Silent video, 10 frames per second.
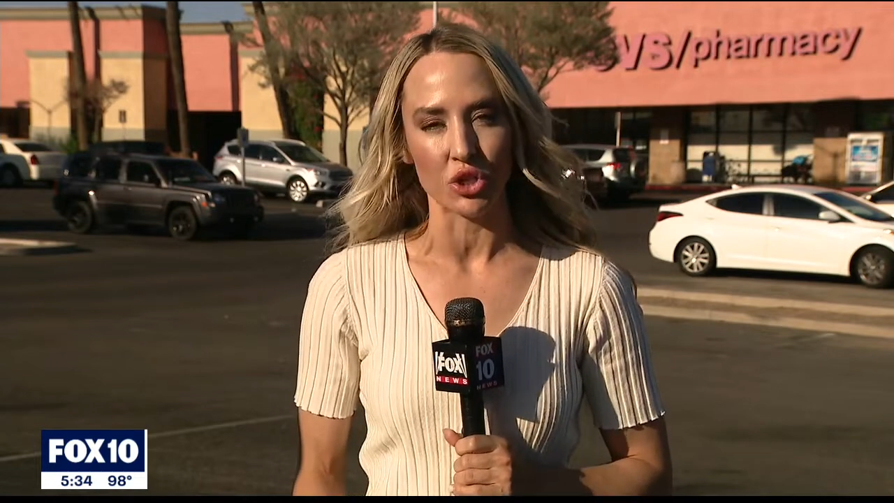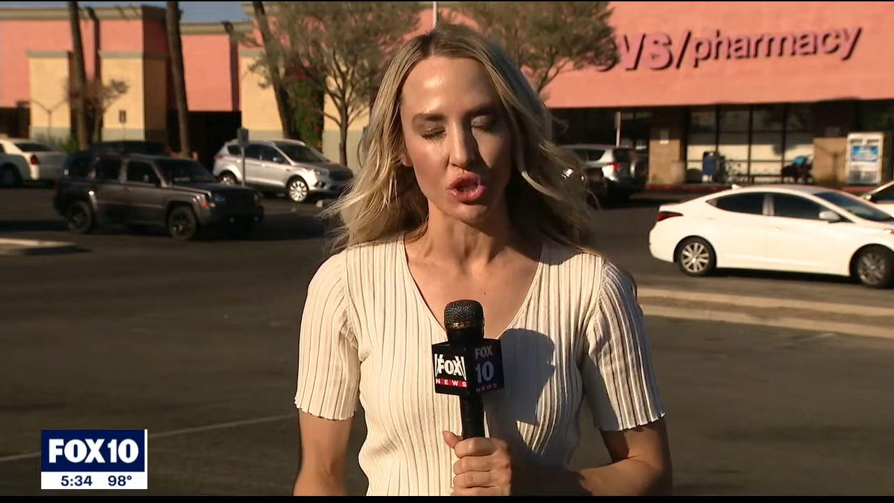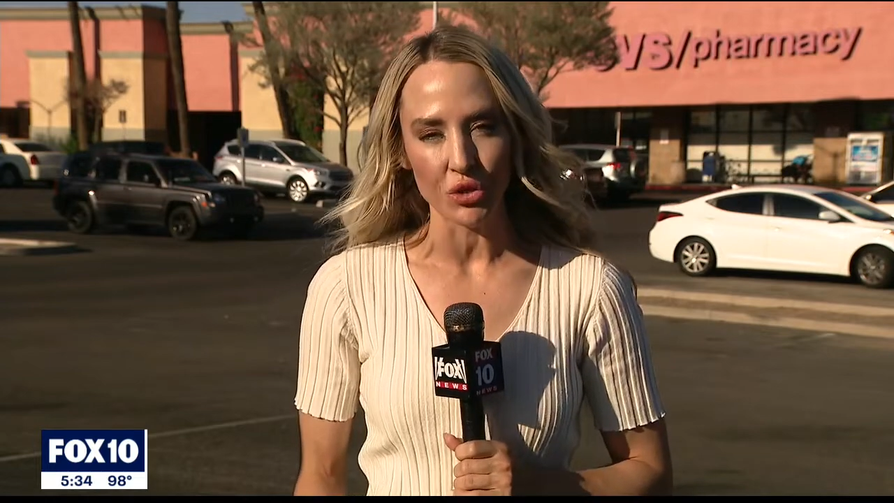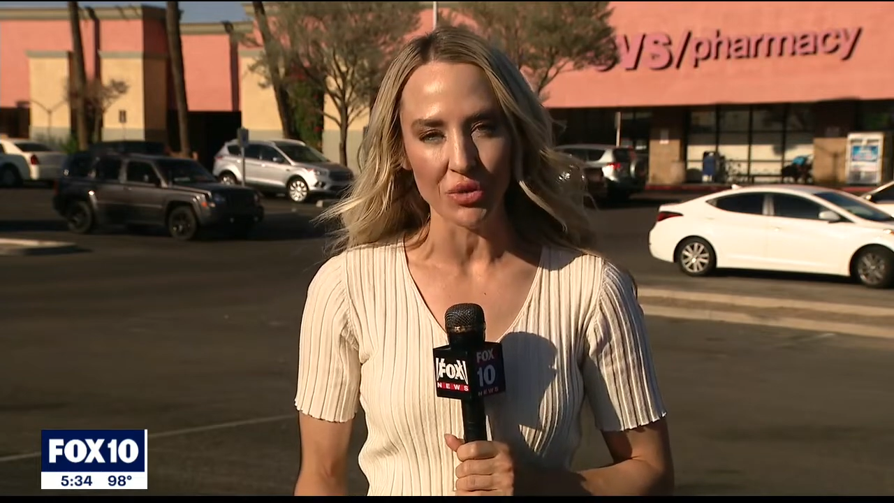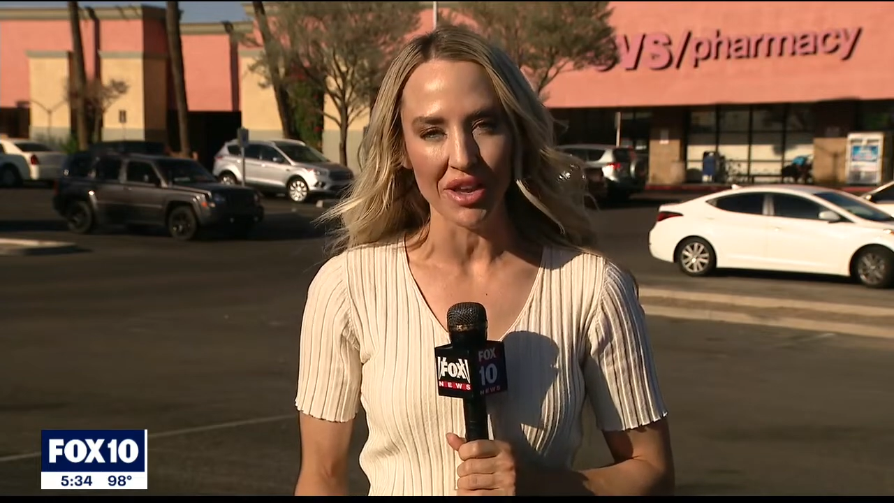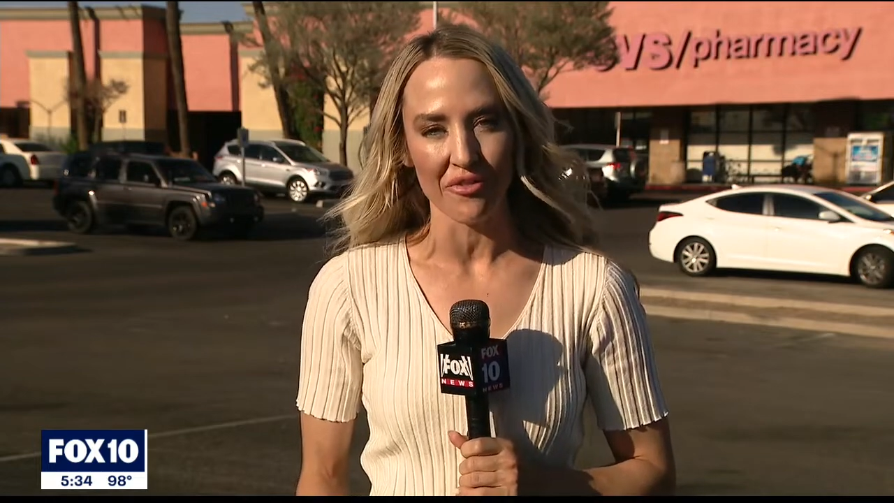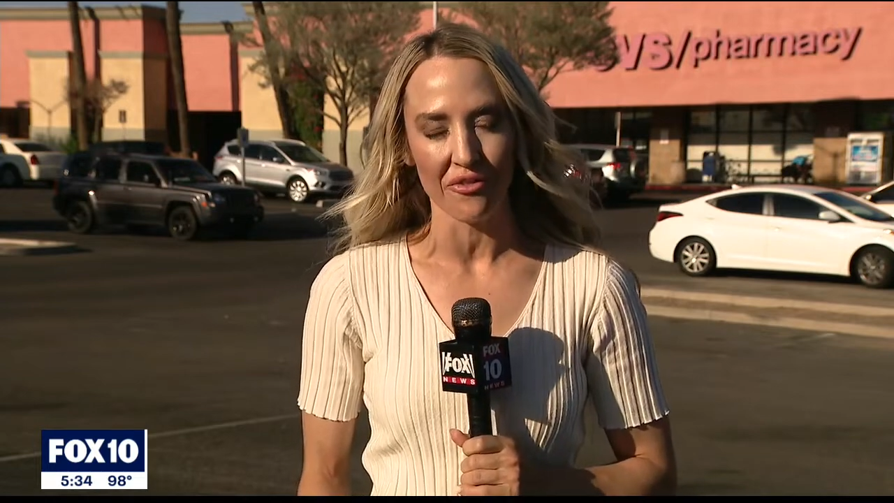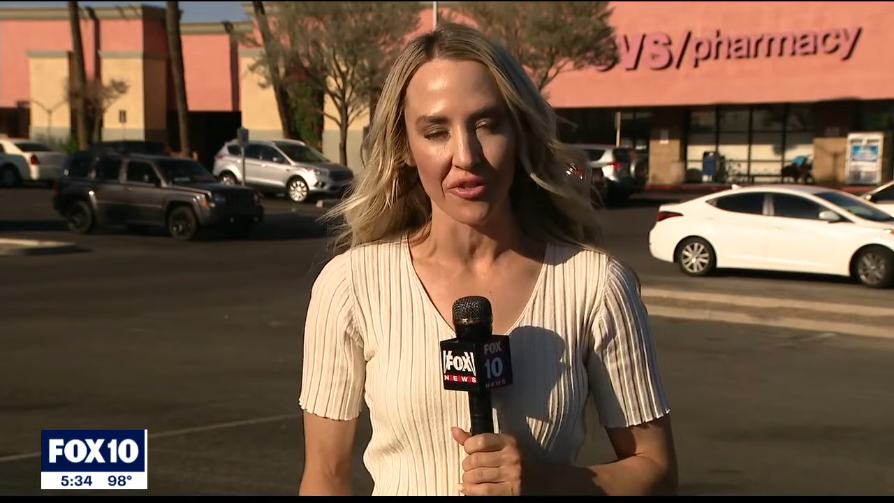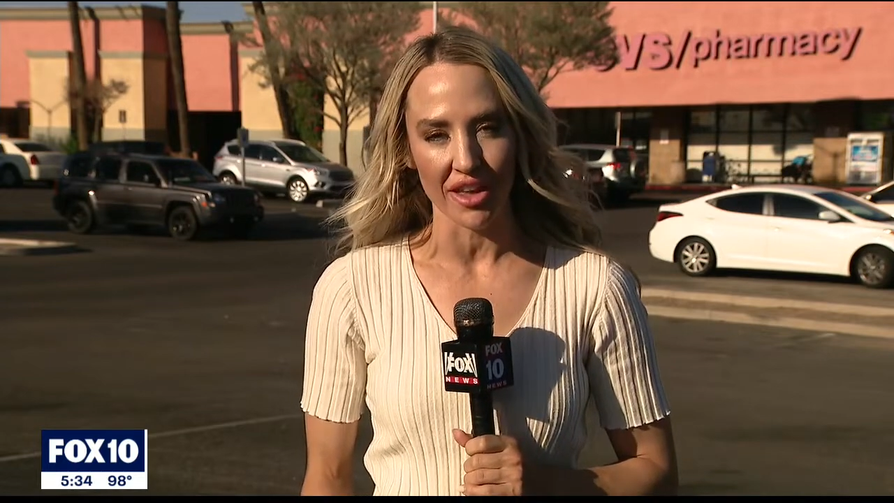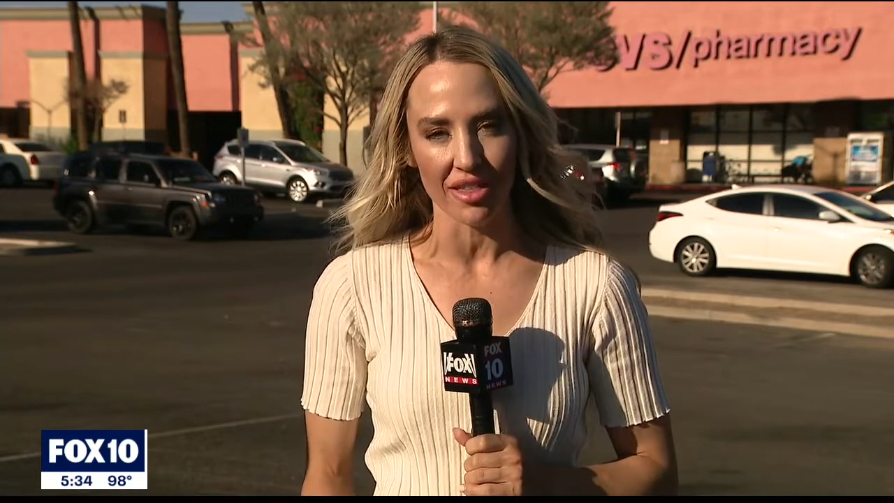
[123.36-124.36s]
June
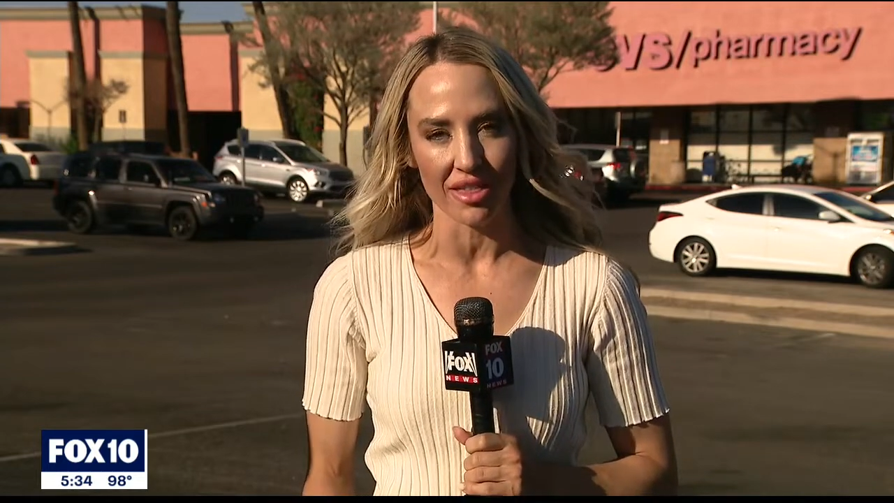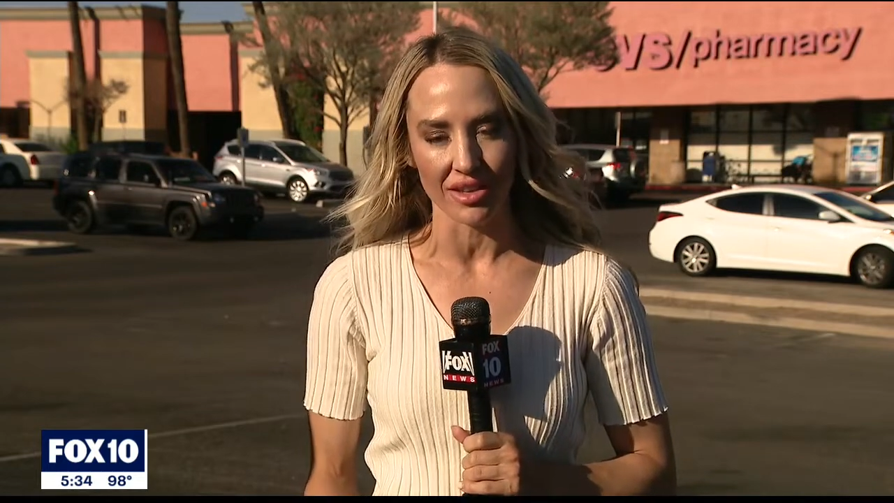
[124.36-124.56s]
fifth.